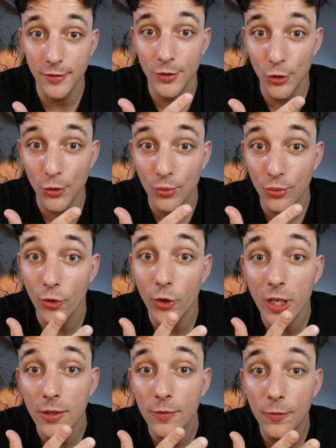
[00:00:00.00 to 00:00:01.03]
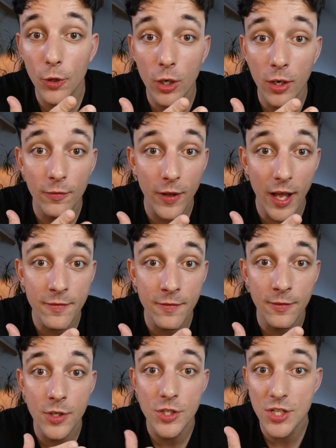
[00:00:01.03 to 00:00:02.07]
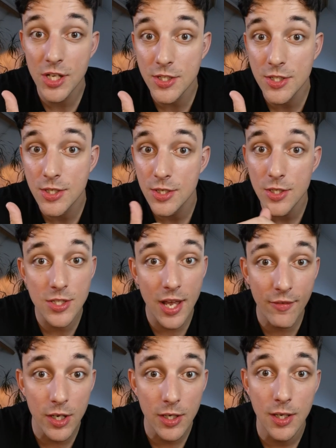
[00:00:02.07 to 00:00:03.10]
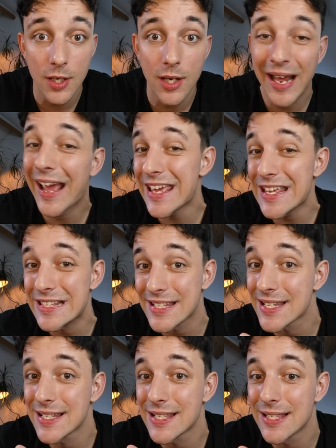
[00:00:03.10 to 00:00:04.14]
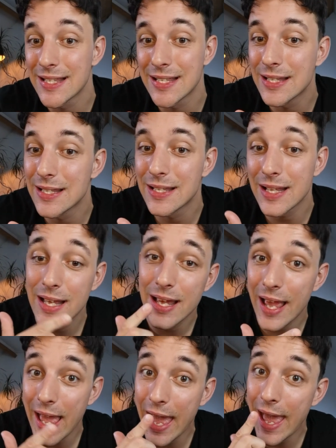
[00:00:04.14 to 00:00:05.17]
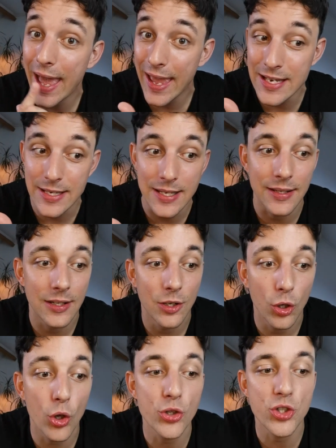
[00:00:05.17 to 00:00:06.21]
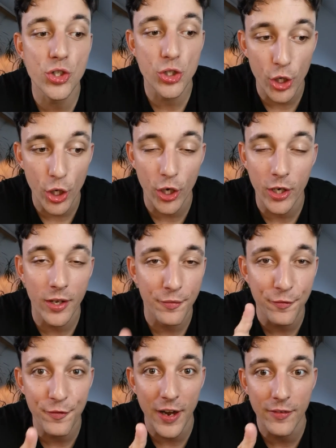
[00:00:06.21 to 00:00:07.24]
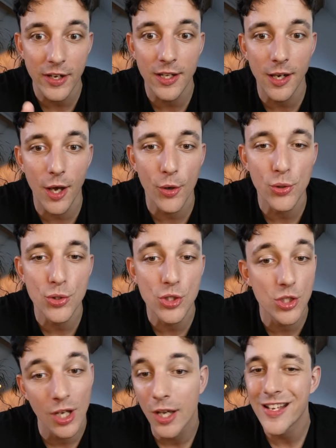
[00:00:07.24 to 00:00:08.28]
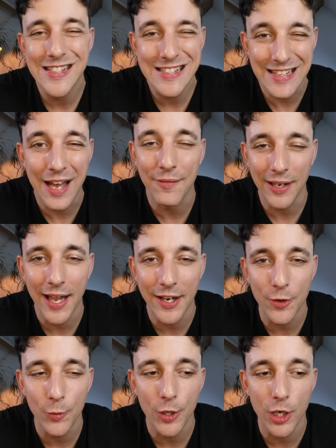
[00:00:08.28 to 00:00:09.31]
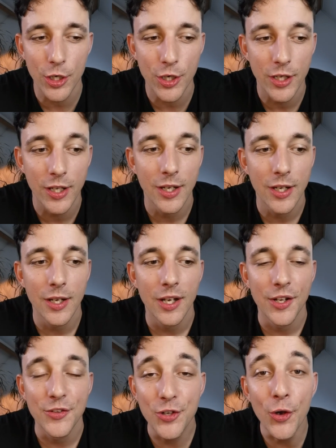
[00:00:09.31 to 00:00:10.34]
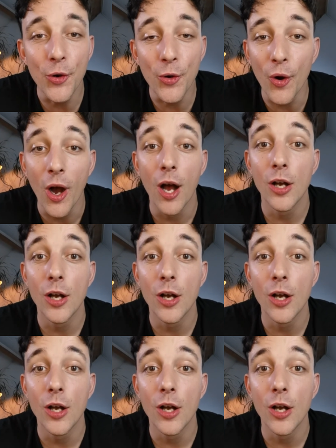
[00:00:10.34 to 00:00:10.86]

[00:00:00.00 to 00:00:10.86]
2, 3, 4, 5, 6, 7, 8. 8. Concern, very close. 7-letter word. To